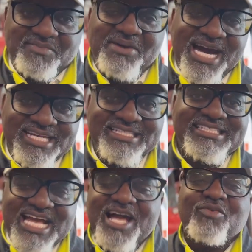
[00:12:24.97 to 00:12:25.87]
amount of
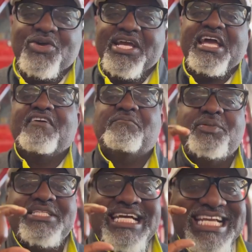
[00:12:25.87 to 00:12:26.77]
time we have
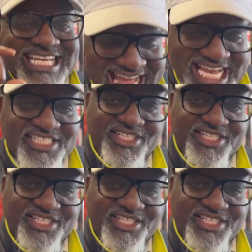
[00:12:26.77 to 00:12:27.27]
putting a gauge